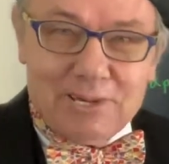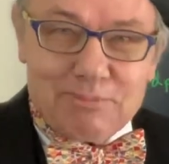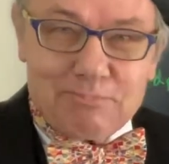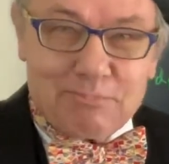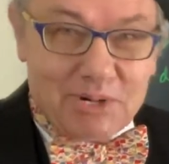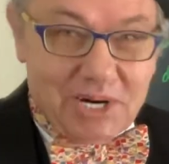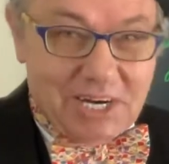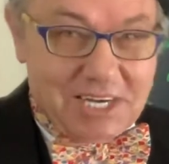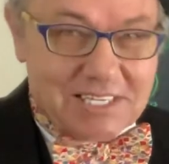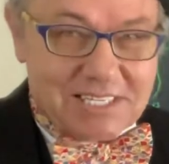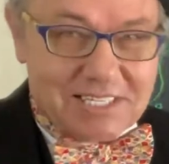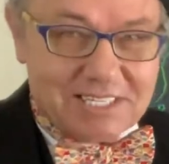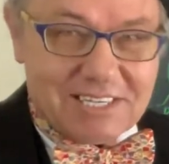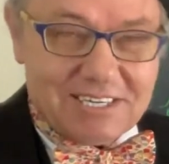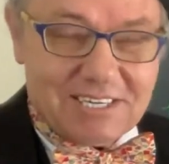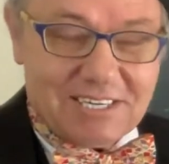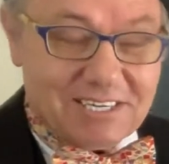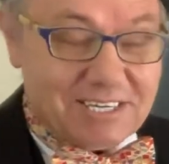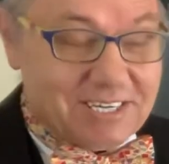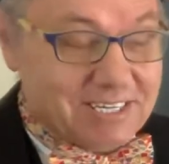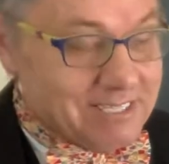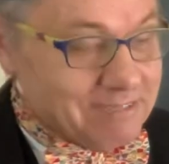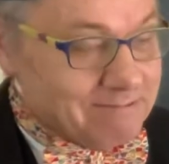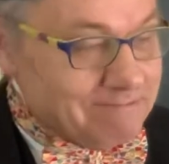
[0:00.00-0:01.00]
But
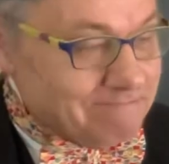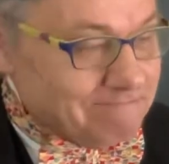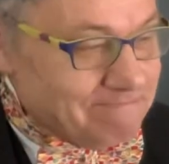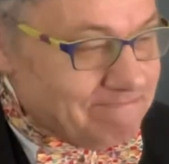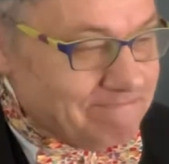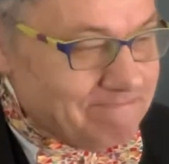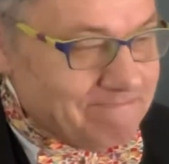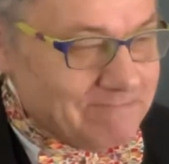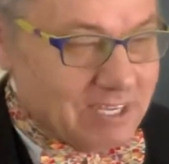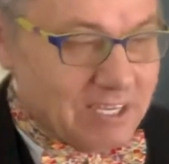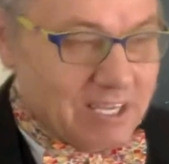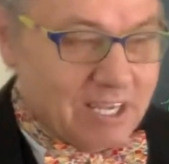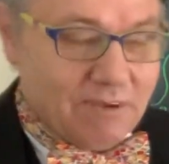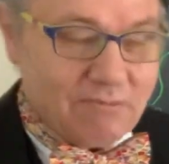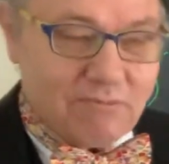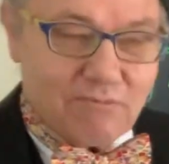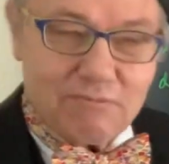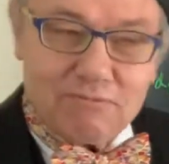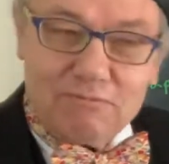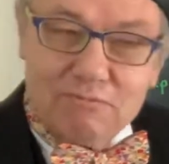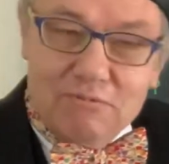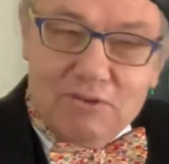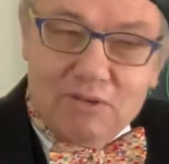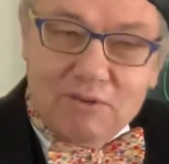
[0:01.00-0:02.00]

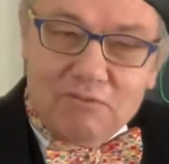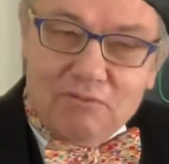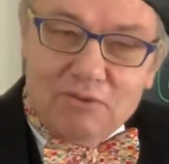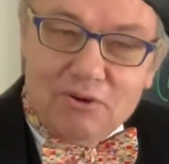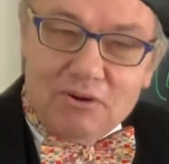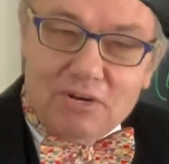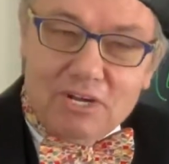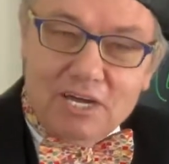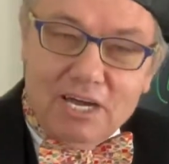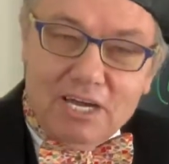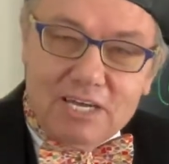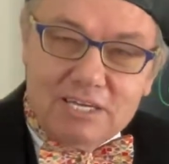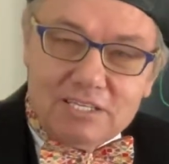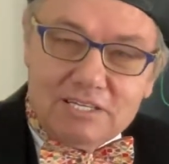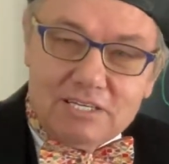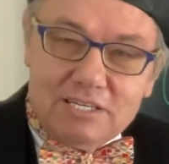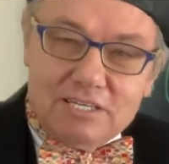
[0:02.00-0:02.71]
if you're not,